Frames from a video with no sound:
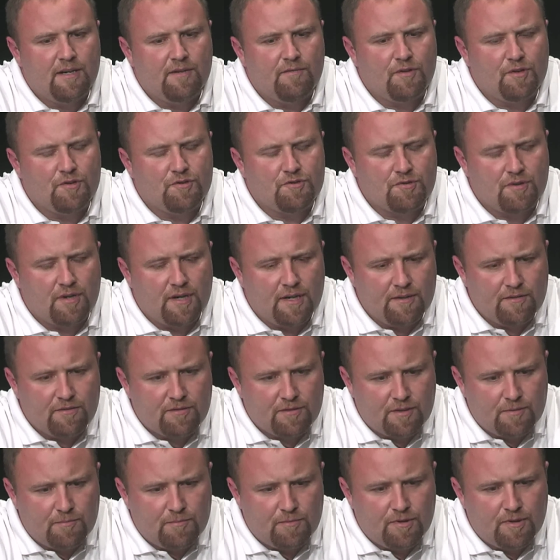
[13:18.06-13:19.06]
If you
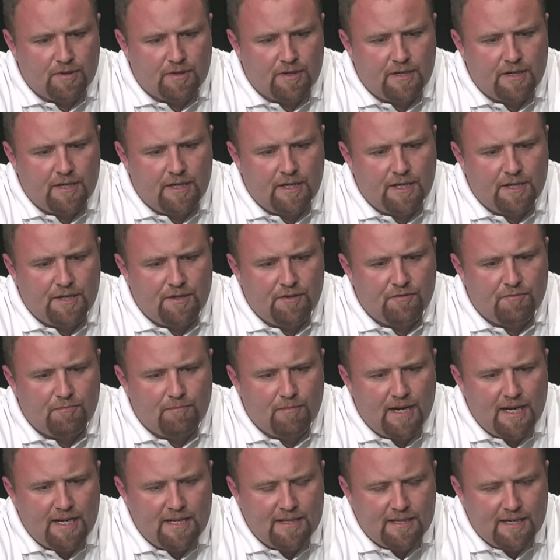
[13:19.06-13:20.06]
trust someone and you've
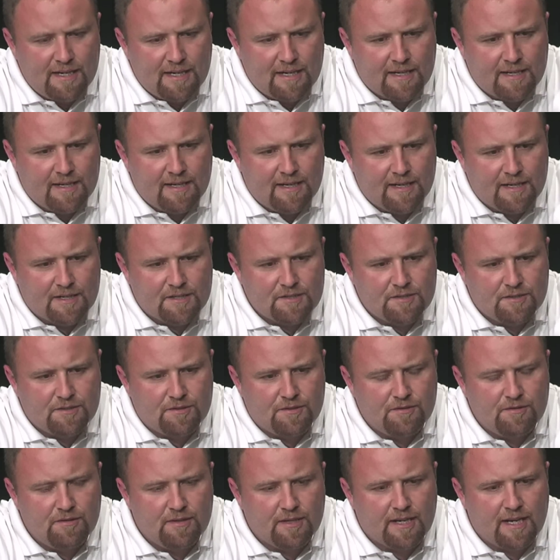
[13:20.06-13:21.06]
made that connection
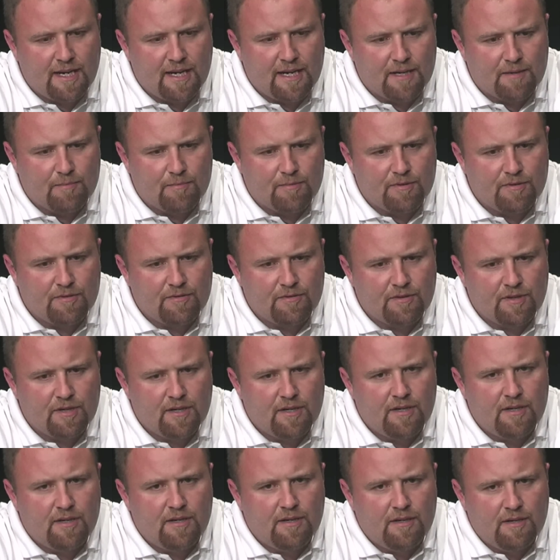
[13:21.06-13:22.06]
to the campus,
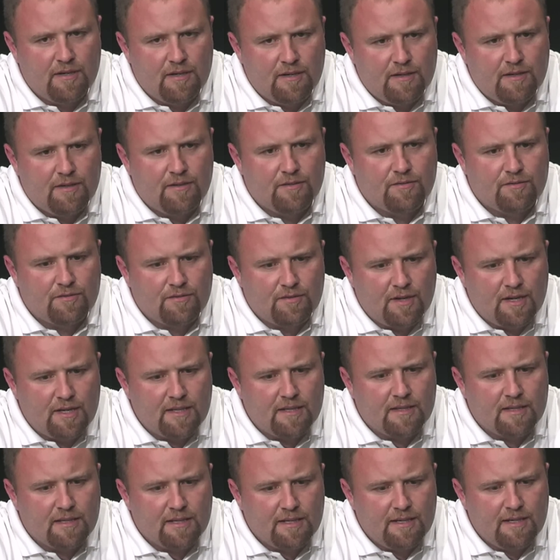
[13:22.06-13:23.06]

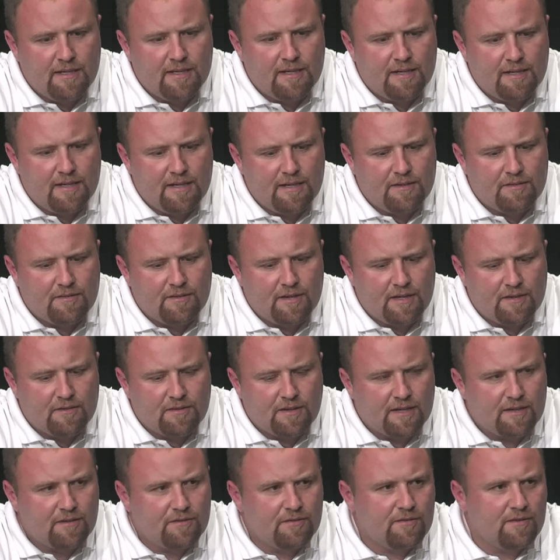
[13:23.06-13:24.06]
suddenly it sounds
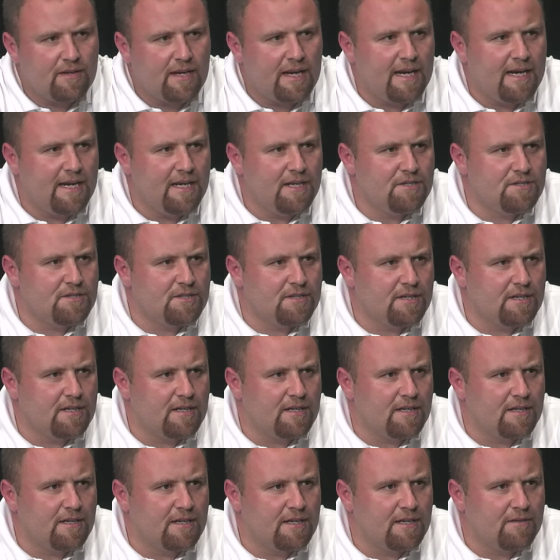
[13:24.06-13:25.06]
like sage
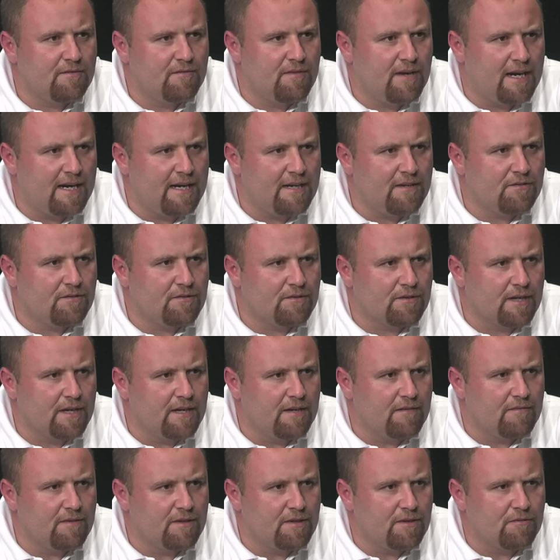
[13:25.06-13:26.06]
advice they're
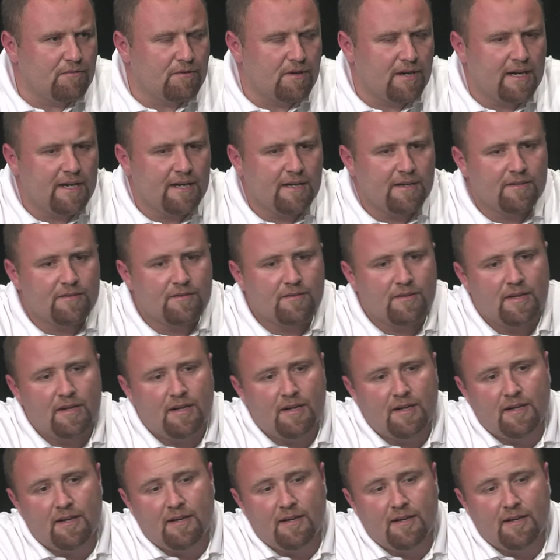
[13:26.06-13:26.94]
giving you, whereas